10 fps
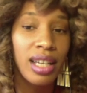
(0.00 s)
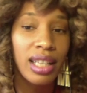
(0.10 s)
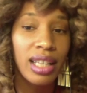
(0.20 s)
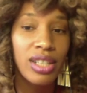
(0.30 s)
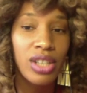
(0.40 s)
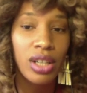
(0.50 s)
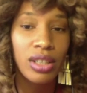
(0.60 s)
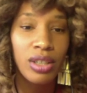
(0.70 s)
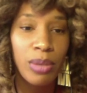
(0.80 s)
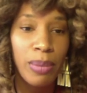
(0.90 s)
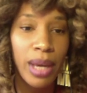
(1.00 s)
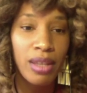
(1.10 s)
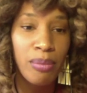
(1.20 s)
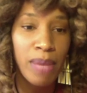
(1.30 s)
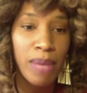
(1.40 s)
let's talk a little bit about
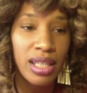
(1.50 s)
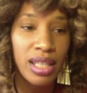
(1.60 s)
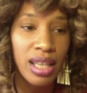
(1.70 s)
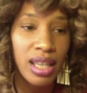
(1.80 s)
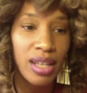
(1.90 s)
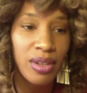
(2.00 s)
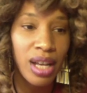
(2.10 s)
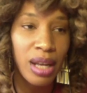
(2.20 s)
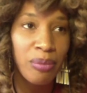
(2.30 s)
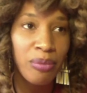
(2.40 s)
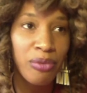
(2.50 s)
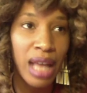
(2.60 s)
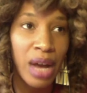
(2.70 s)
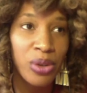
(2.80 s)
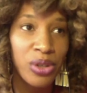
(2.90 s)
the medicine that
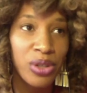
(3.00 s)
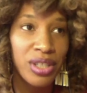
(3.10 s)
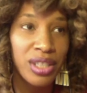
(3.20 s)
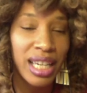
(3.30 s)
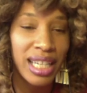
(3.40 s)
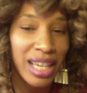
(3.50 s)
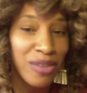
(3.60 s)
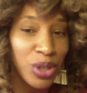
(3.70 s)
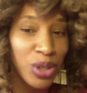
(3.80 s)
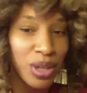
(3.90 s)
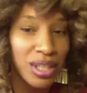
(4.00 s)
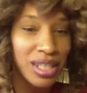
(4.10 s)
flowers can give to us.